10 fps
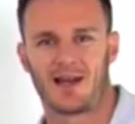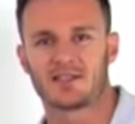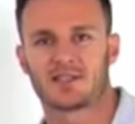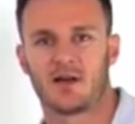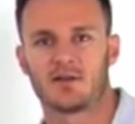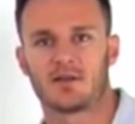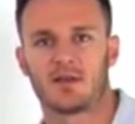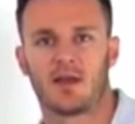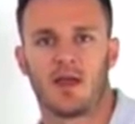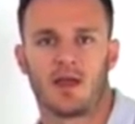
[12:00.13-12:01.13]
sound
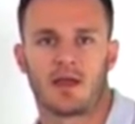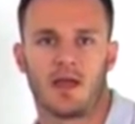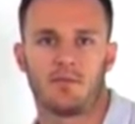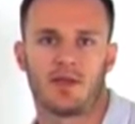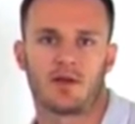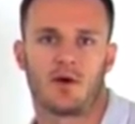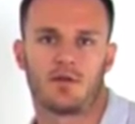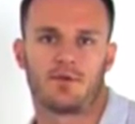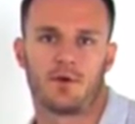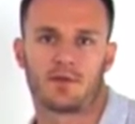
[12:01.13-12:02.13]
can be a
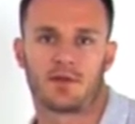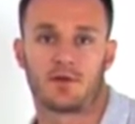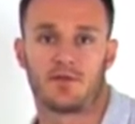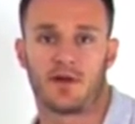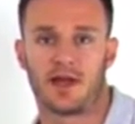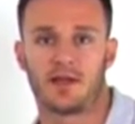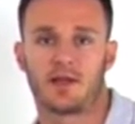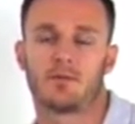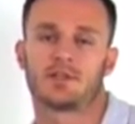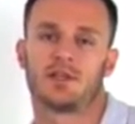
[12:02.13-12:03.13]
confirmatory
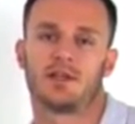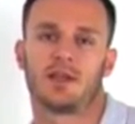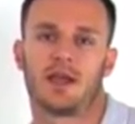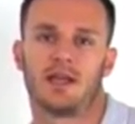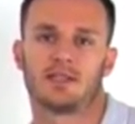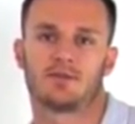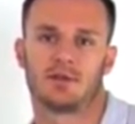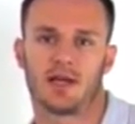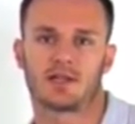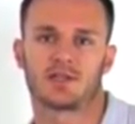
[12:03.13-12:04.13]
finding which indicates
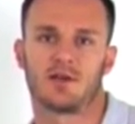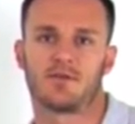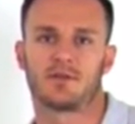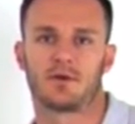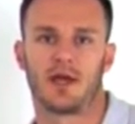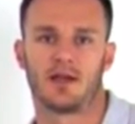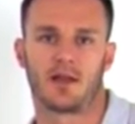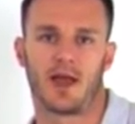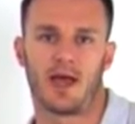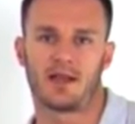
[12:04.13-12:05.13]
reduction of the
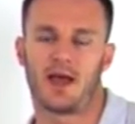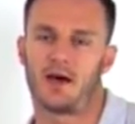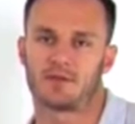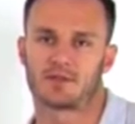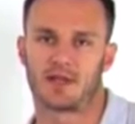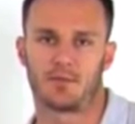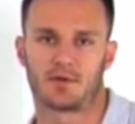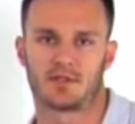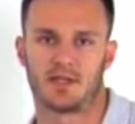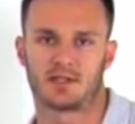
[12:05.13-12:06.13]
radial head after
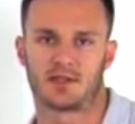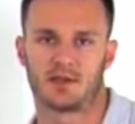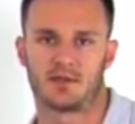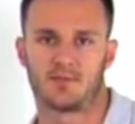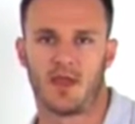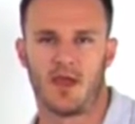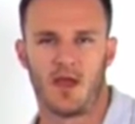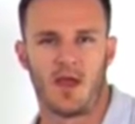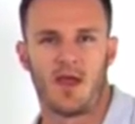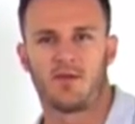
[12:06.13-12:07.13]
subluxation.
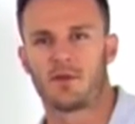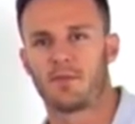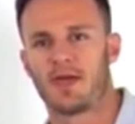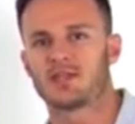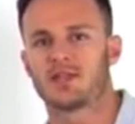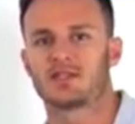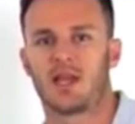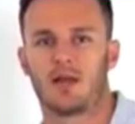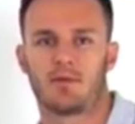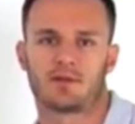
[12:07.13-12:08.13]
If the patient is
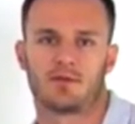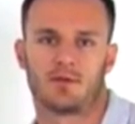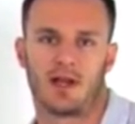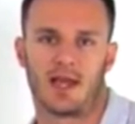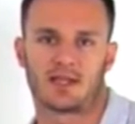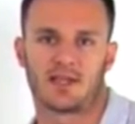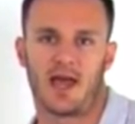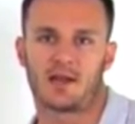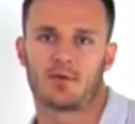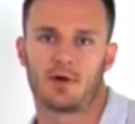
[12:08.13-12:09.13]
able to relax
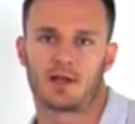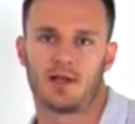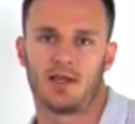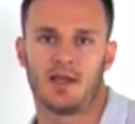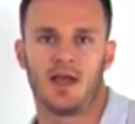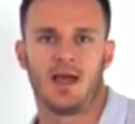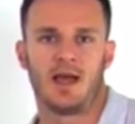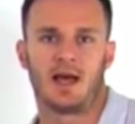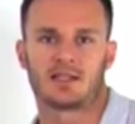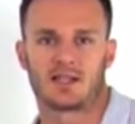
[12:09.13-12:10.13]
adequately,
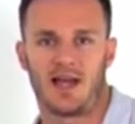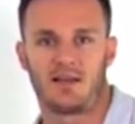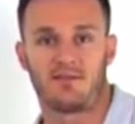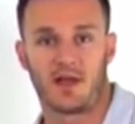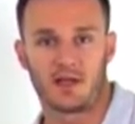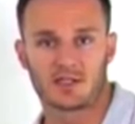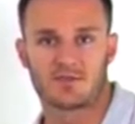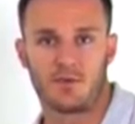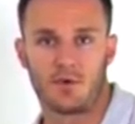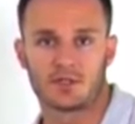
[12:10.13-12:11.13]
a slight valgus
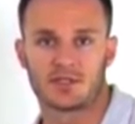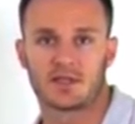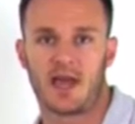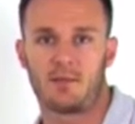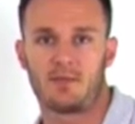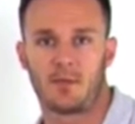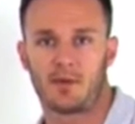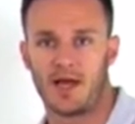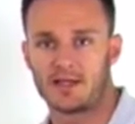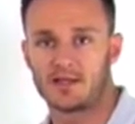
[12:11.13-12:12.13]
force can be
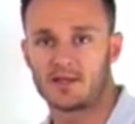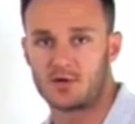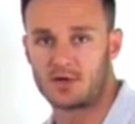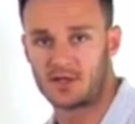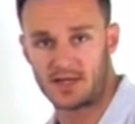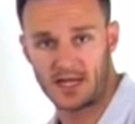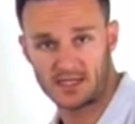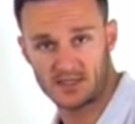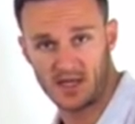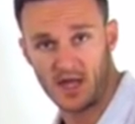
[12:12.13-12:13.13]
applied during the
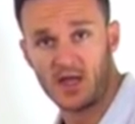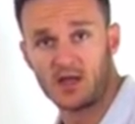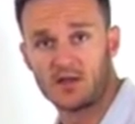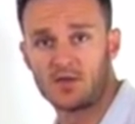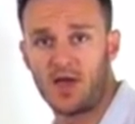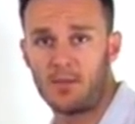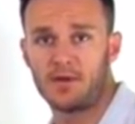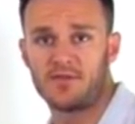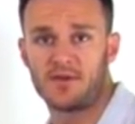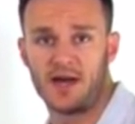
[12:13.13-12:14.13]
test to
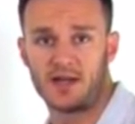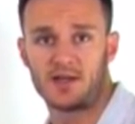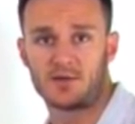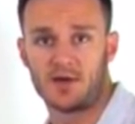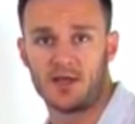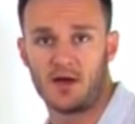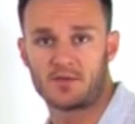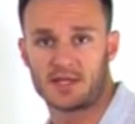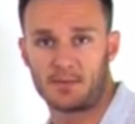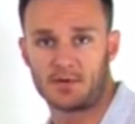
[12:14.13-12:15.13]
amplify the degree of
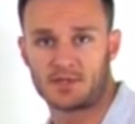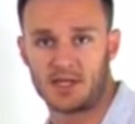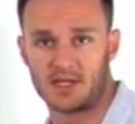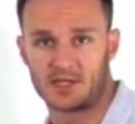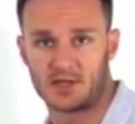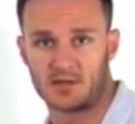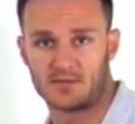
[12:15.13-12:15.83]
subluxation.